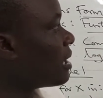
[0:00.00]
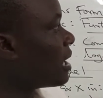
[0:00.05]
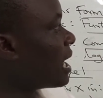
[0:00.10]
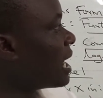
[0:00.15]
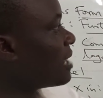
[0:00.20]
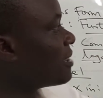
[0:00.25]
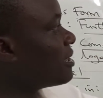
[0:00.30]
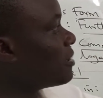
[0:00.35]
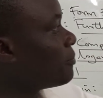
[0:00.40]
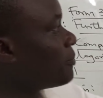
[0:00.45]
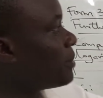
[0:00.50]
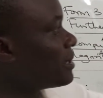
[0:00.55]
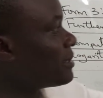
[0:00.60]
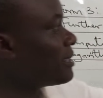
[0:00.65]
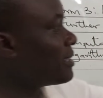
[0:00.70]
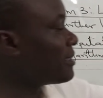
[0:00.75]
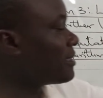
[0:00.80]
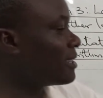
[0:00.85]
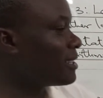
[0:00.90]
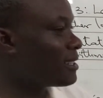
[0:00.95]
Are the
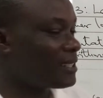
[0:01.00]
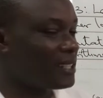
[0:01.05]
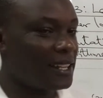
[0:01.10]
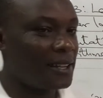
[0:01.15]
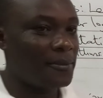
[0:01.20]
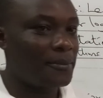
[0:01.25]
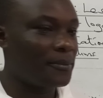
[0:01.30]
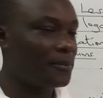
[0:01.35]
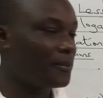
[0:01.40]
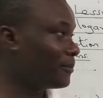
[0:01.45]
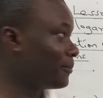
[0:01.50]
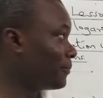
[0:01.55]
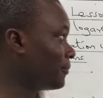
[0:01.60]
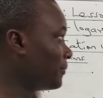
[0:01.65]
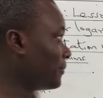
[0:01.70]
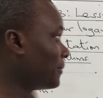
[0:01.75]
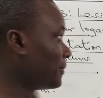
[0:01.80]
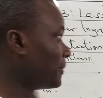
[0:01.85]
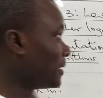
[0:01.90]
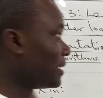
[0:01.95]
bases the same?
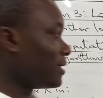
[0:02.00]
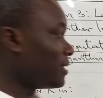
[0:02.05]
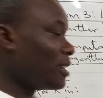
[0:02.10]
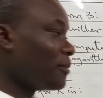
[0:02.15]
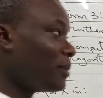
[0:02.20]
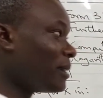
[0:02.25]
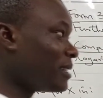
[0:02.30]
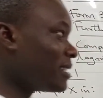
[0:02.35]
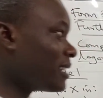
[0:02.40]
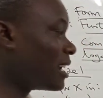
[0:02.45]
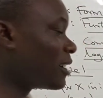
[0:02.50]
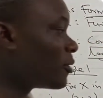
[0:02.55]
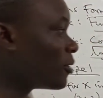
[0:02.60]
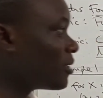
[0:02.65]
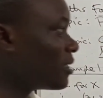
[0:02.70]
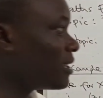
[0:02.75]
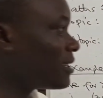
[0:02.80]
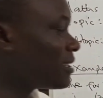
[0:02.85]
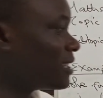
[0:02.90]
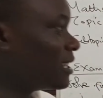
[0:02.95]
The bases are
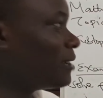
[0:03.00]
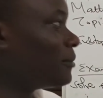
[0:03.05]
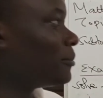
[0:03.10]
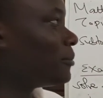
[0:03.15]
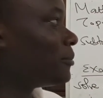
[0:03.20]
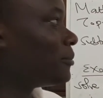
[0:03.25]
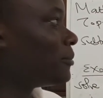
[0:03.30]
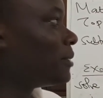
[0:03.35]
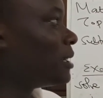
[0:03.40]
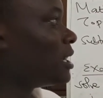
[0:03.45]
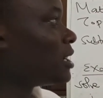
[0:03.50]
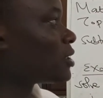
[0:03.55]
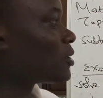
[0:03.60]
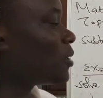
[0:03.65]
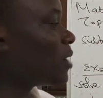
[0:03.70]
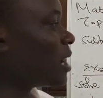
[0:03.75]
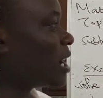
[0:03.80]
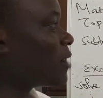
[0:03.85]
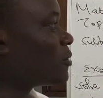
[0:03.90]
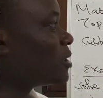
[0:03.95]
not the same.
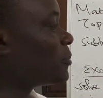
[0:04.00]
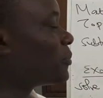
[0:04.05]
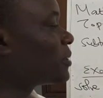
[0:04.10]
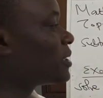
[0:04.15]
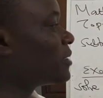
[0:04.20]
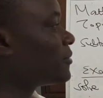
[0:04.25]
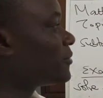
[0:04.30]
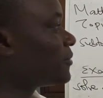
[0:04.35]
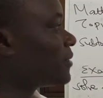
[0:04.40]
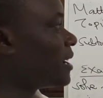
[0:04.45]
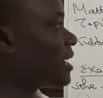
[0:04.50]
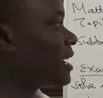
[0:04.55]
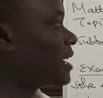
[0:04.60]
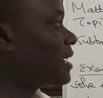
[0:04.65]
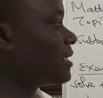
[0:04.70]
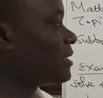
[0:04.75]
So I will prefer